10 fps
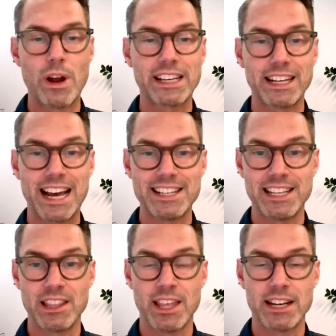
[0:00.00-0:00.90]

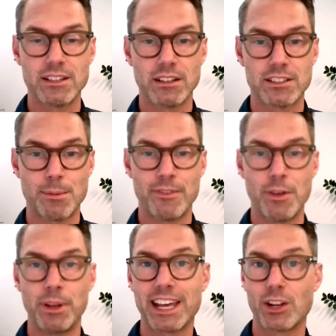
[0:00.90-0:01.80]
recognizing that some
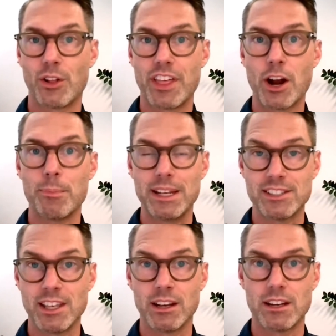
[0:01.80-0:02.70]
of the molecular
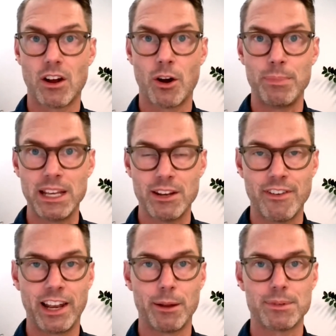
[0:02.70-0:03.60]
therapies that are being
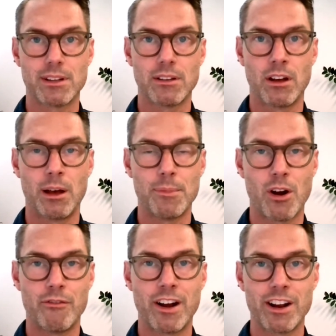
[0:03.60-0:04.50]
developed
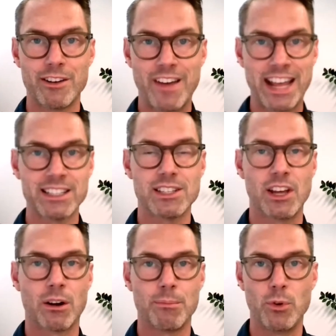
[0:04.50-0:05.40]
are very
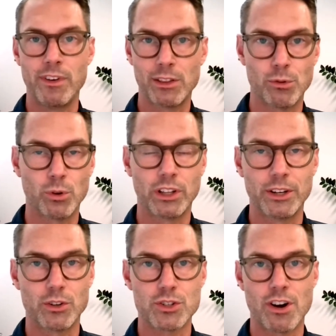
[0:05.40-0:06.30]
advanced. They're moving through
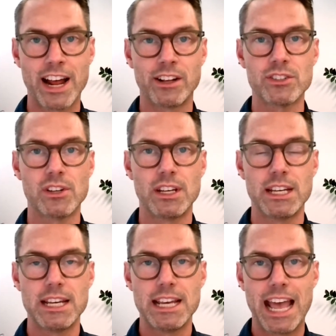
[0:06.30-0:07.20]
clinical trials
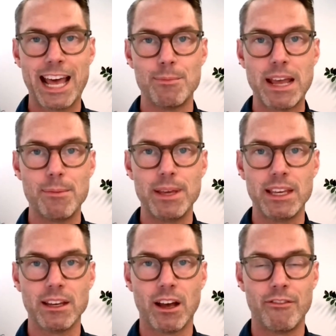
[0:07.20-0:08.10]
and may
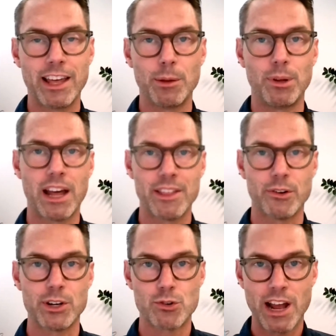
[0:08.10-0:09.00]
be available
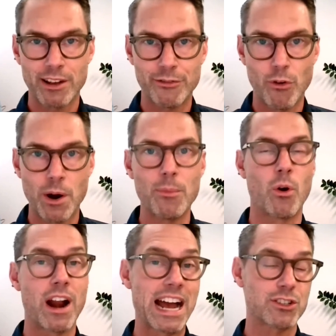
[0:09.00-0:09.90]
either in trial form
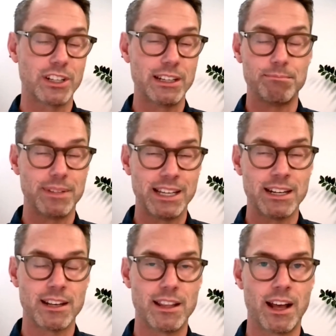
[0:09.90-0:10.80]
or actually
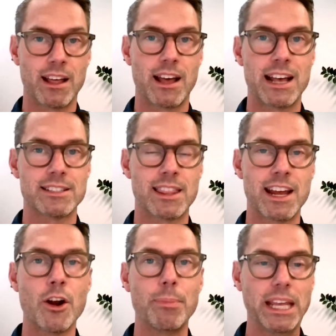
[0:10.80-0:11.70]
in as a
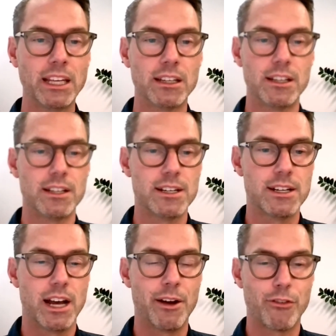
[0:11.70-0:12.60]
therapy
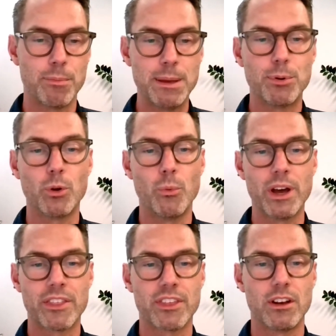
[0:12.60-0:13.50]
for people
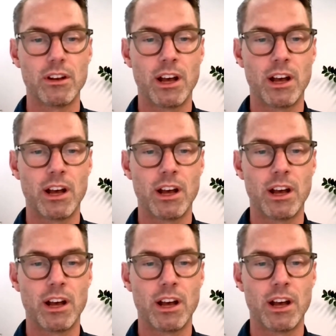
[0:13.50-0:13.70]
with